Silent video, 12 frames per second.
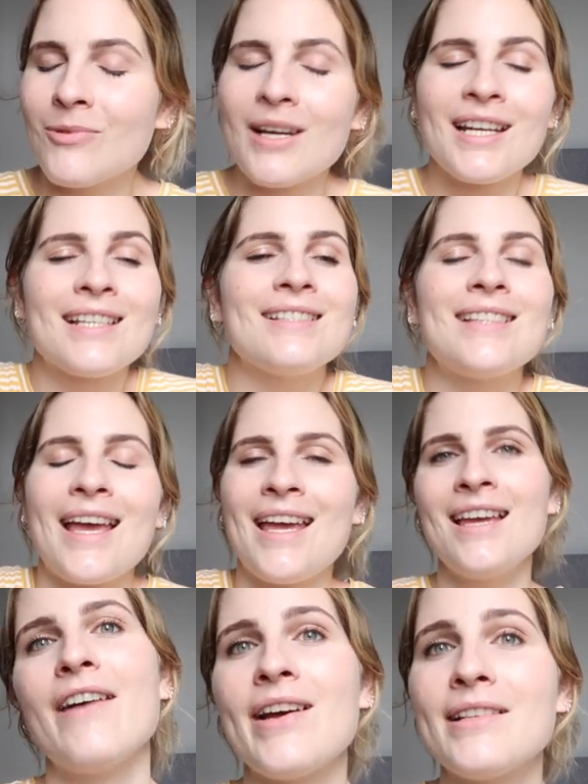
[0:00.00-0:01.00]
What can I say?
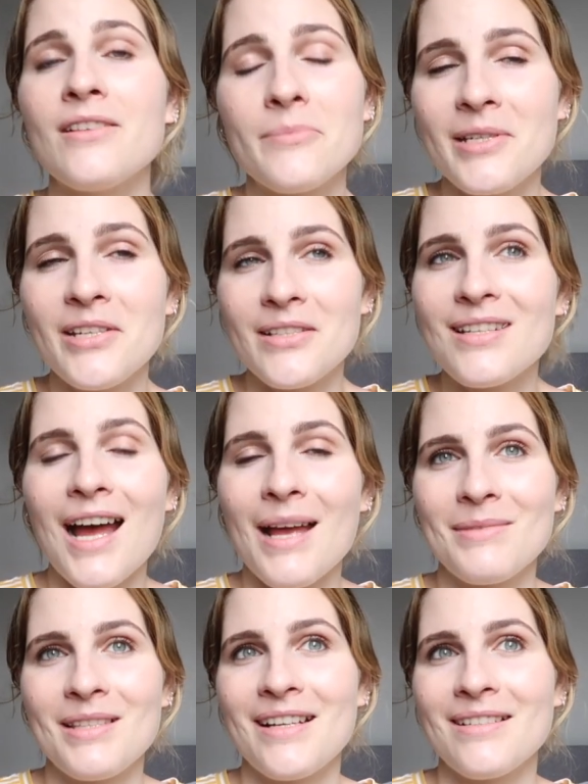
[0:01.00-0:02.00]
I've had so many good
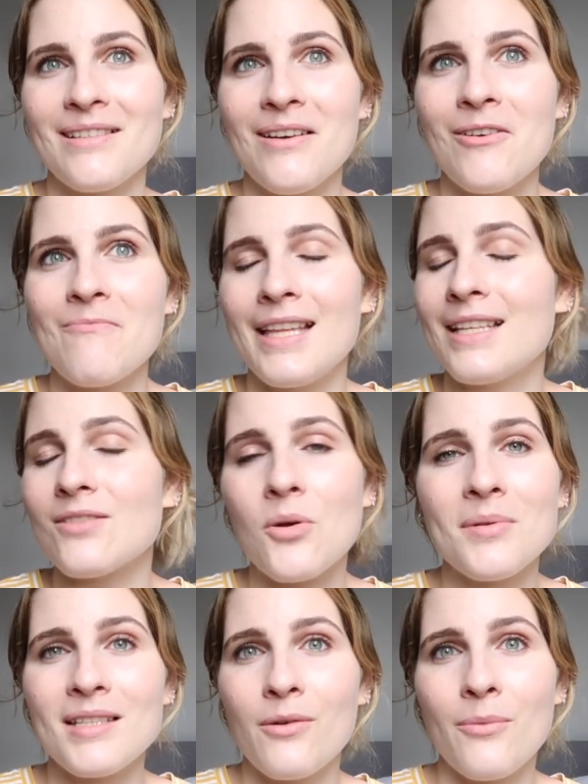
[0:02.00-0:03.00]
times there, so I think it's
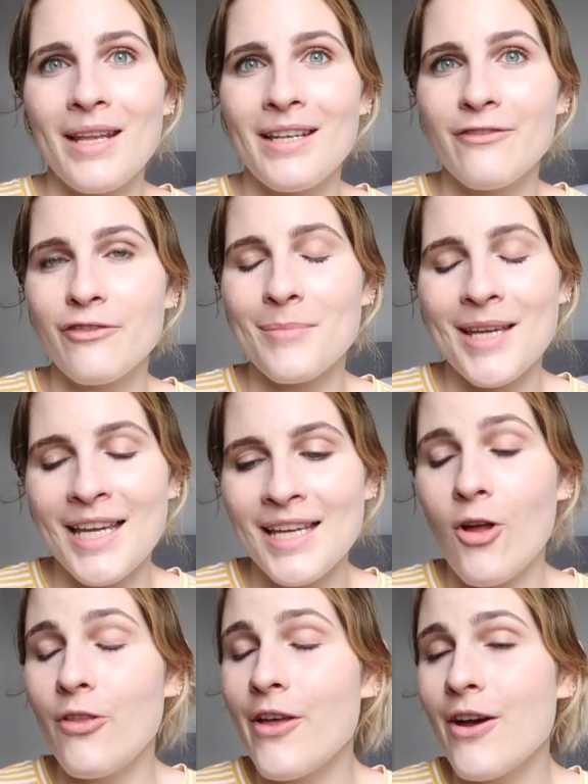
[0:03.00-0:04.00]
always gonna win for me.
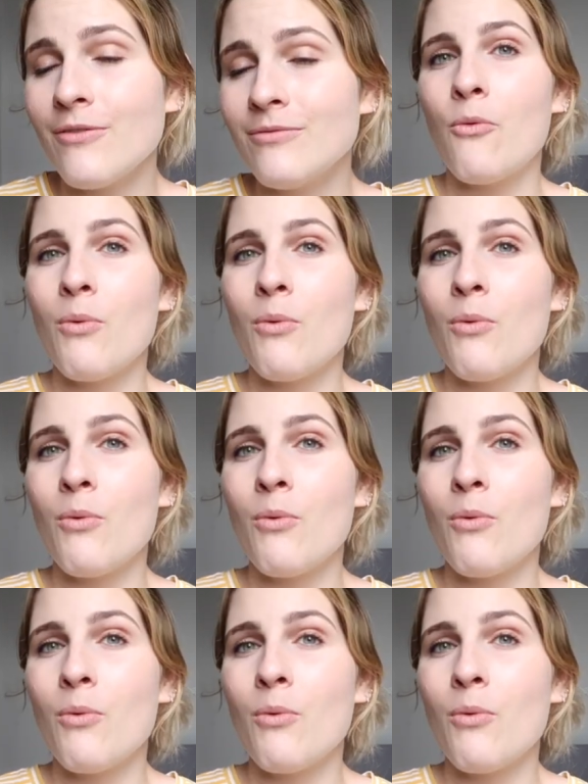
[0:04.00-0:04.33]
Although,